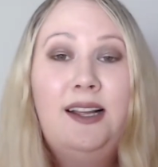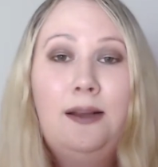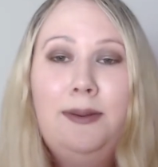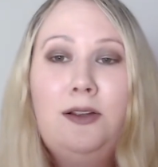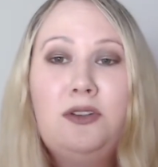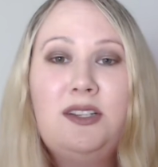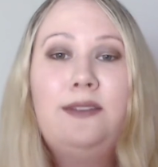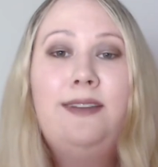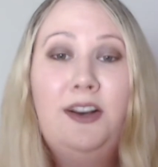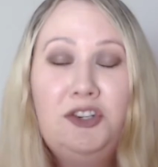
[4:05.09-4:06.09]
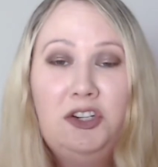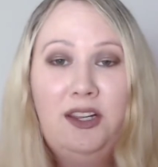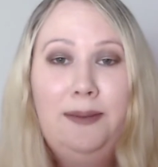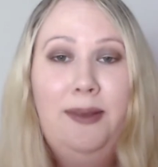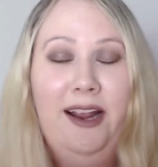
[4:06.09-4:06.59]
Because
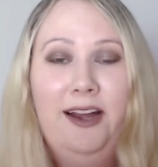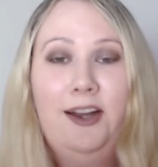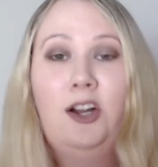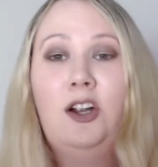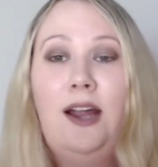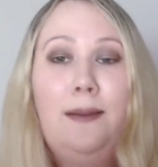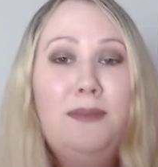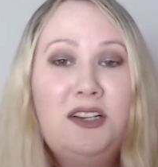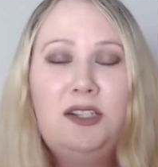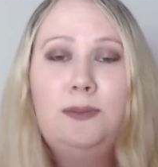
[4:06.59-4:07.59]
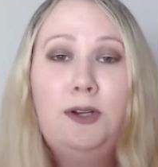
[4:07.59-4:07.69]
eventually Peter and Mr.